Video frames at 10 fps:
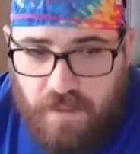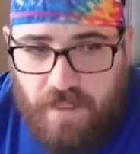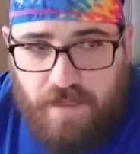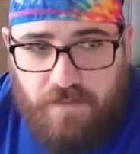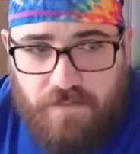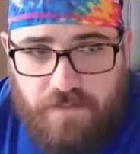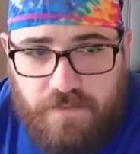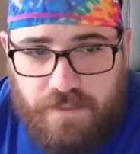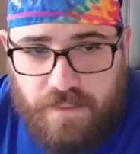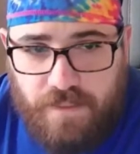Clyde
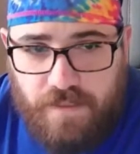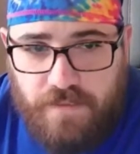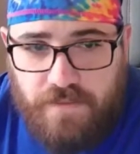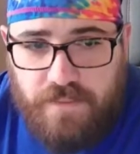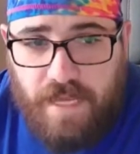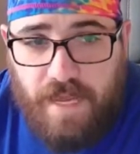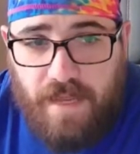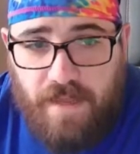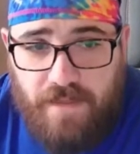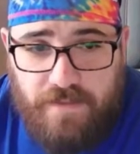Edwards-Helaire
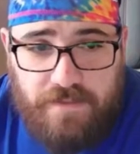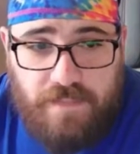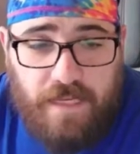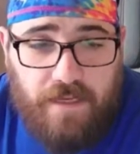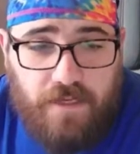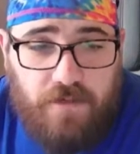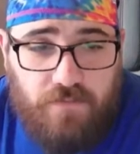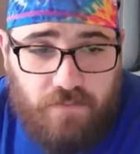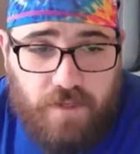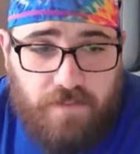is a
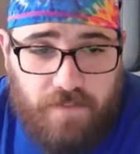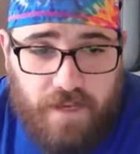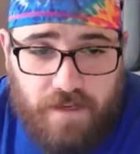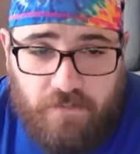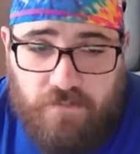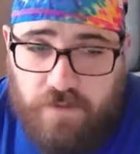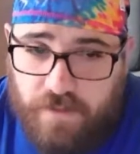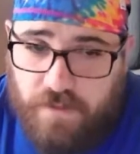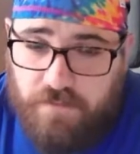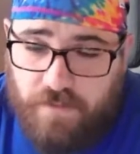good running back, a
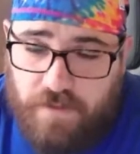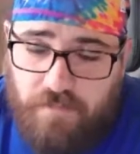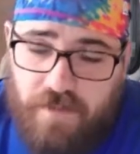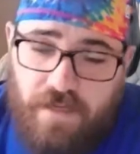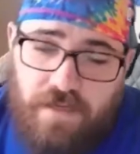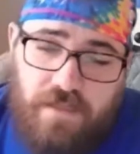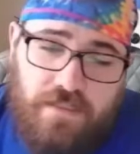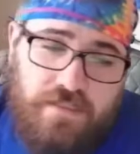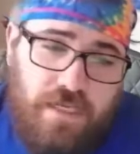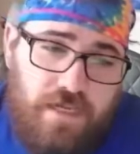really good running back,
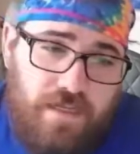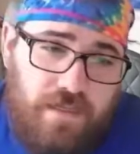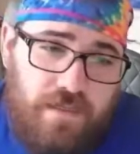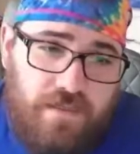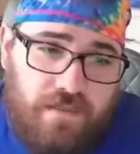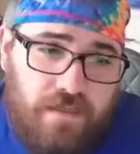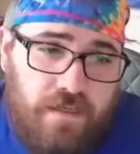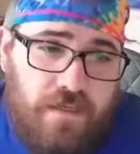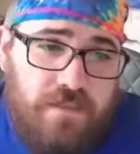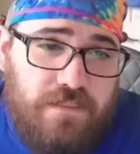and he's had a
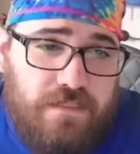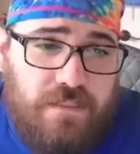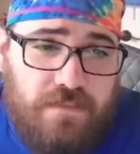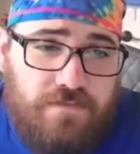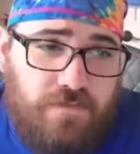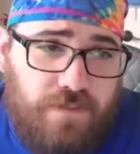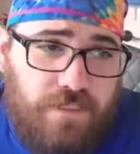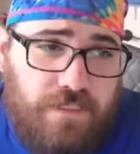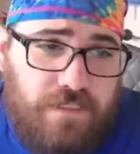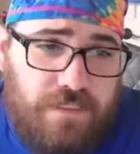successful
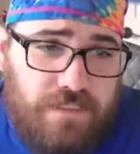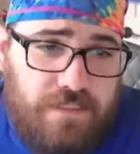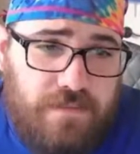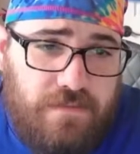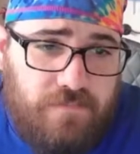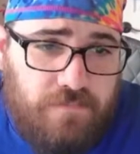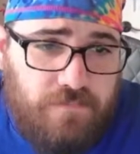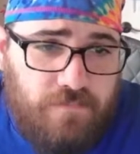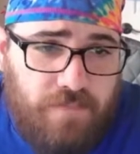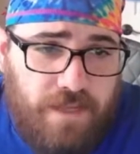looking season
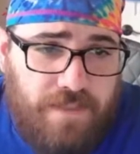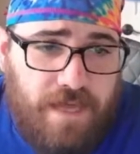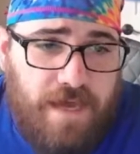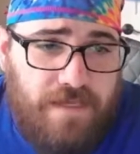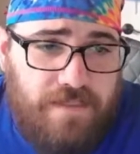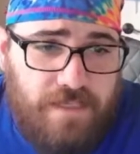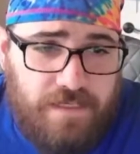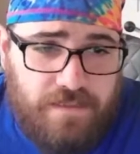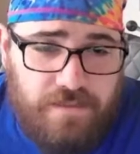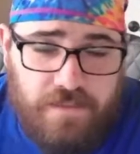by the eye
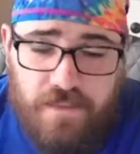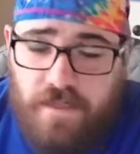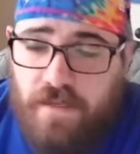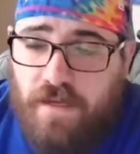test,